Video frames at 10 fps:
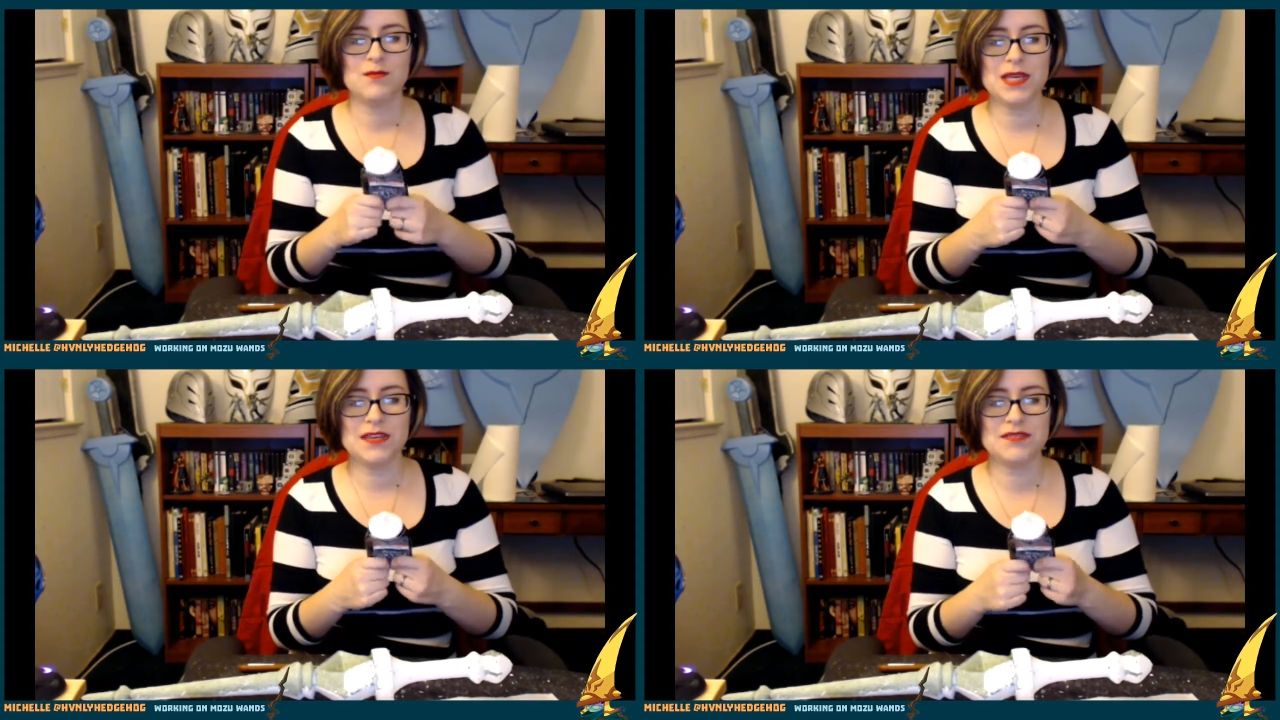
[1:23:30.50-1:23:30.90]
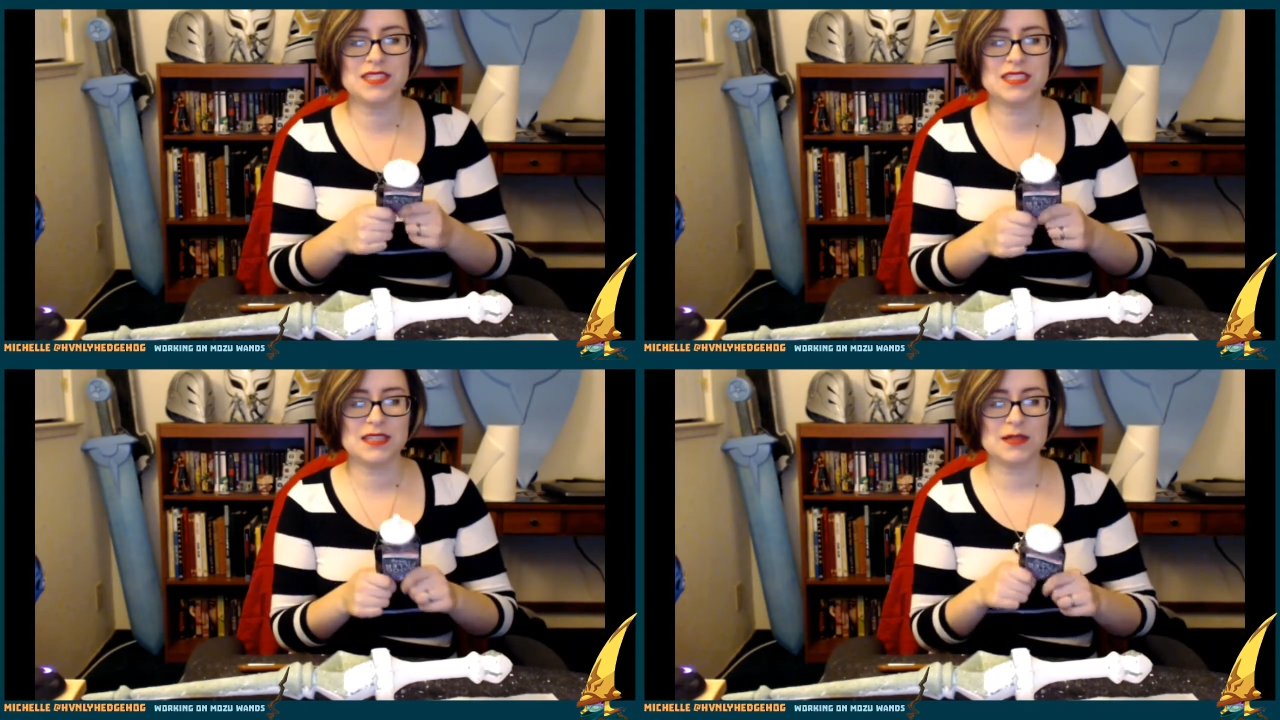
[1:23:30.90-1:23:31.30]
Beef
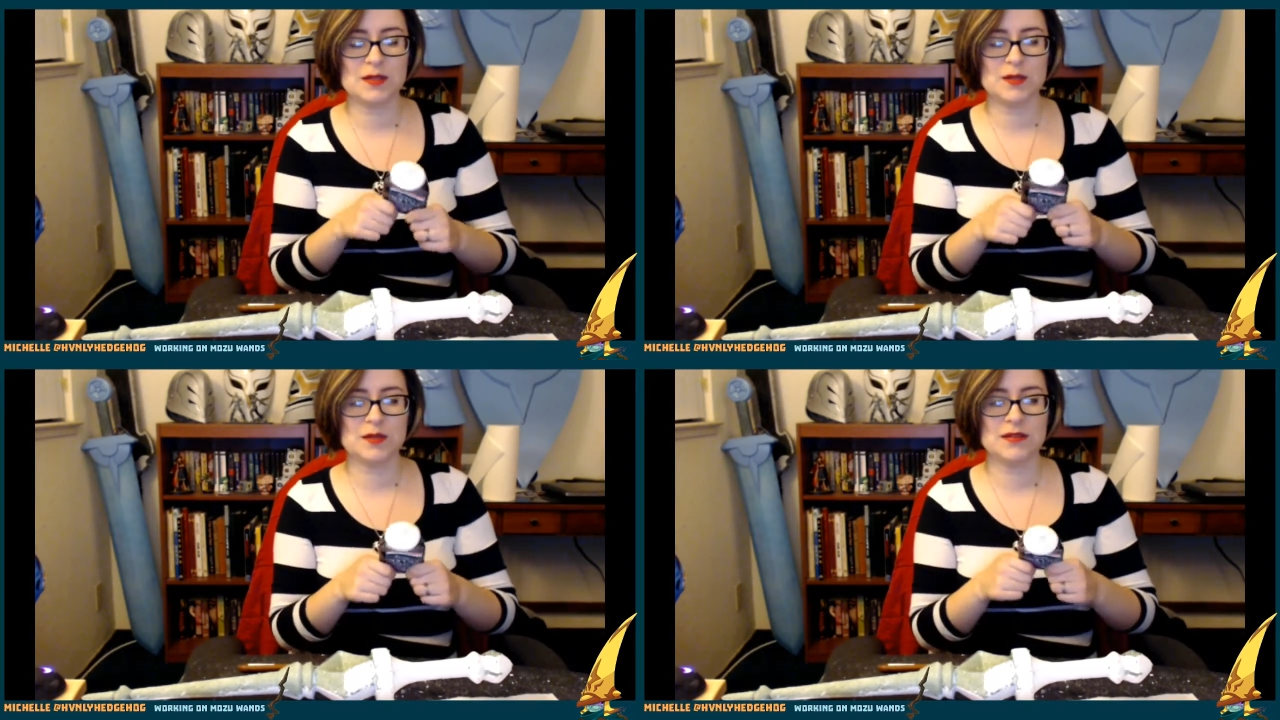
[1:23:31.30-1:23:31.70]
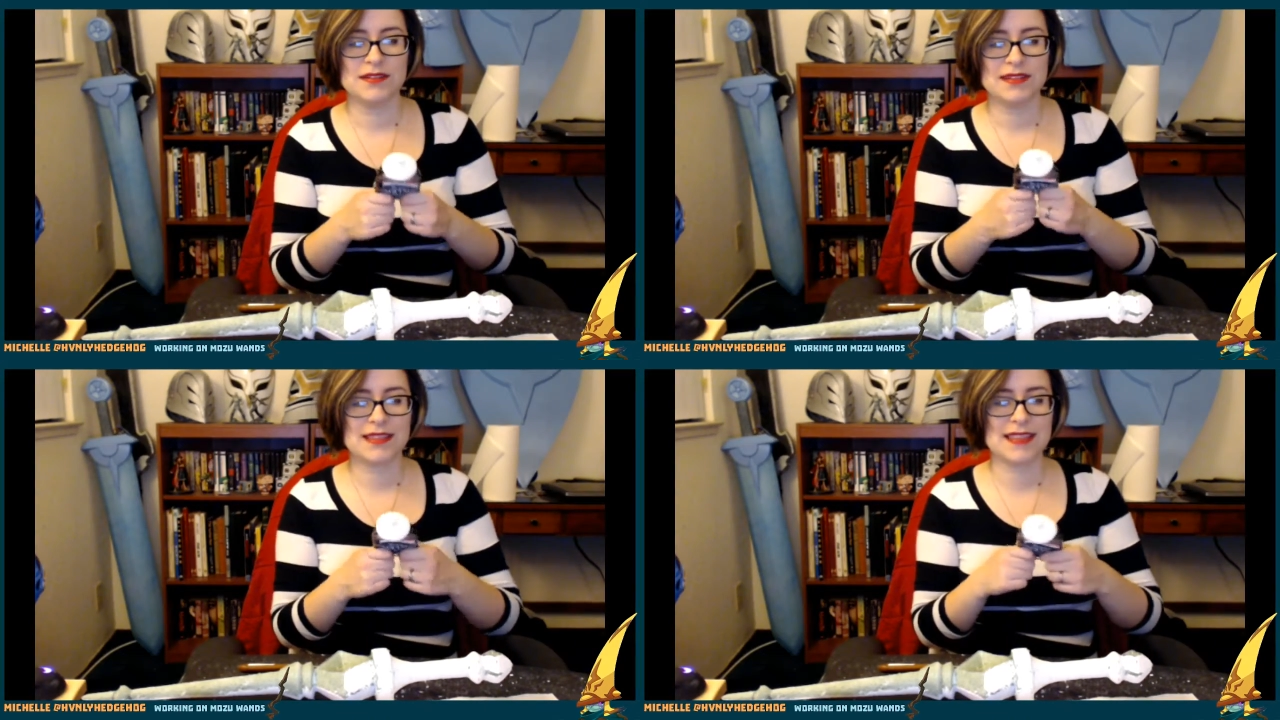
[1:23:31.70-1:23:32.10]
stew?
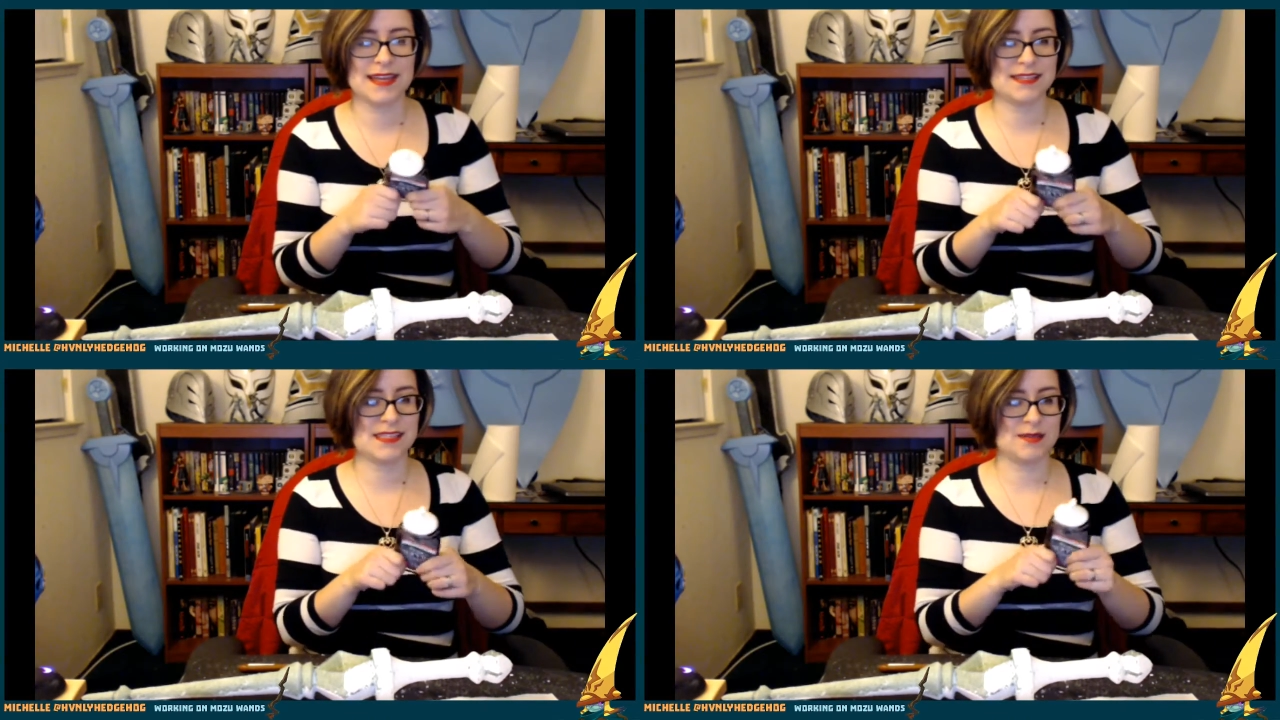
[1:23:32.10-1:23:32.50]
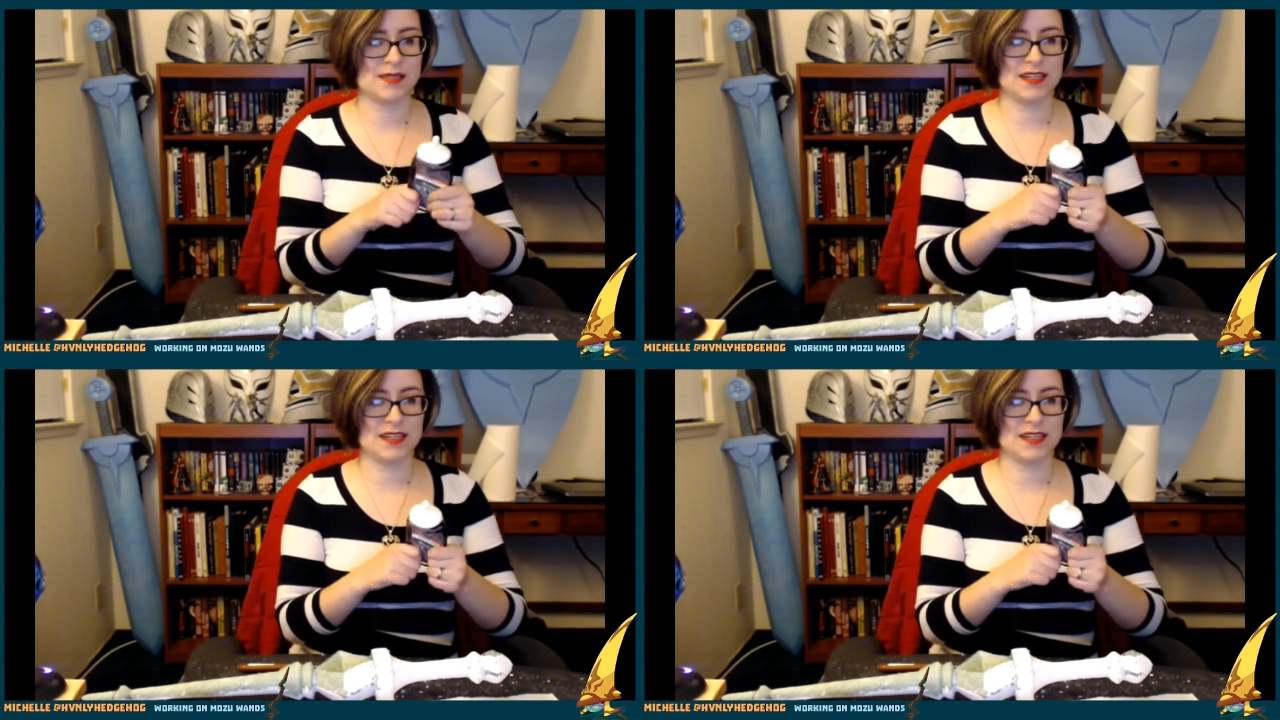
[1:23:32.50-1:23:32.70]
That sounds